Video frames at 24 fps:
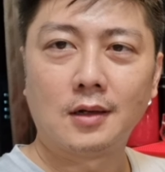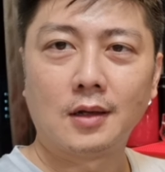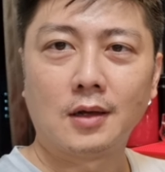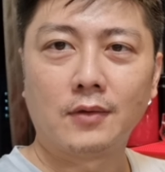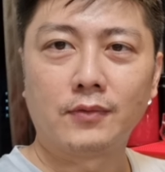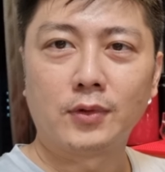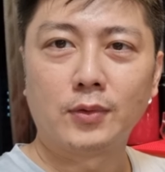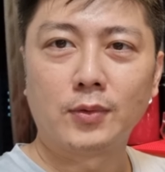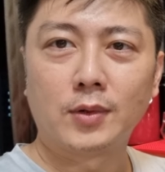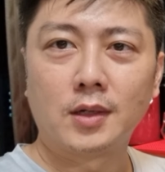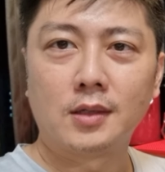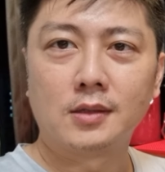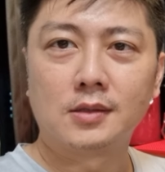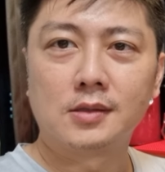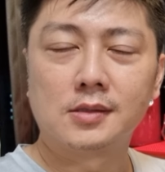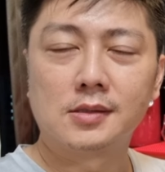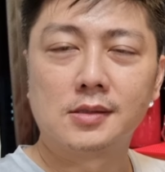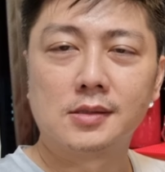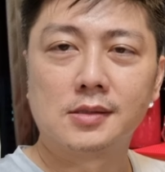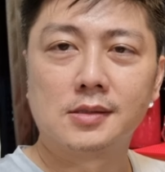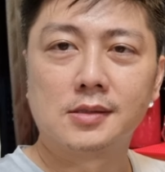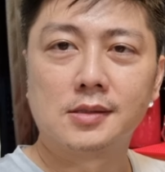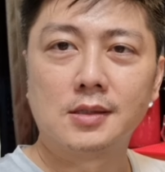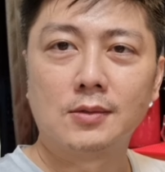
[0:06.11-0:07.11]
Hello everyone, this
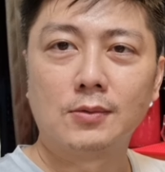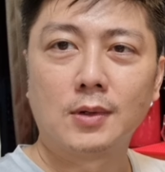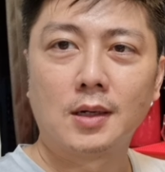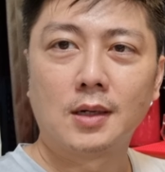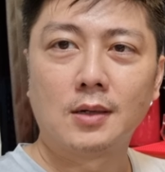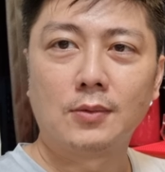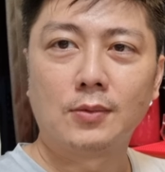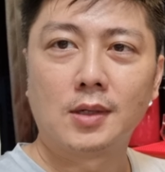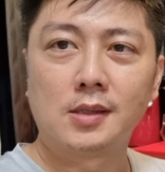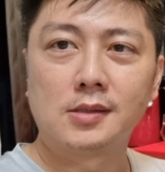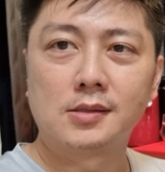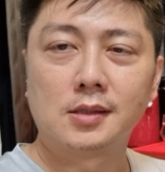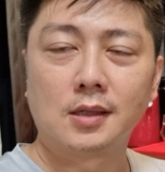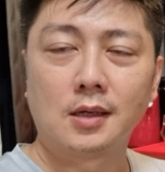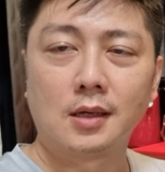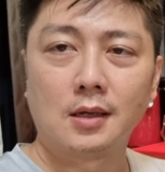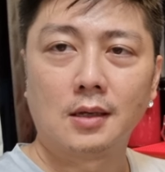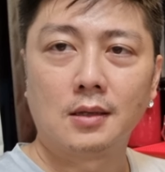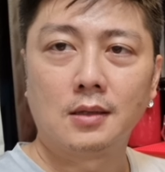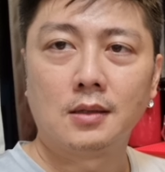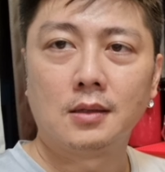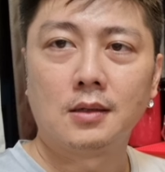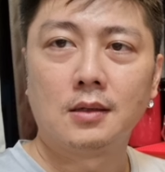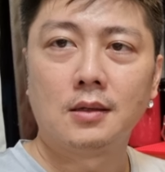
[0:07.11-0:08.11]
is CY once
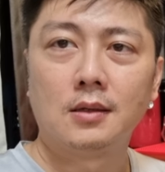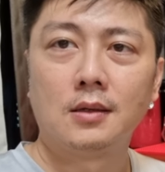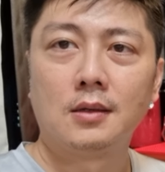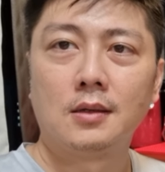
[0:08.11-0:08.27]
again.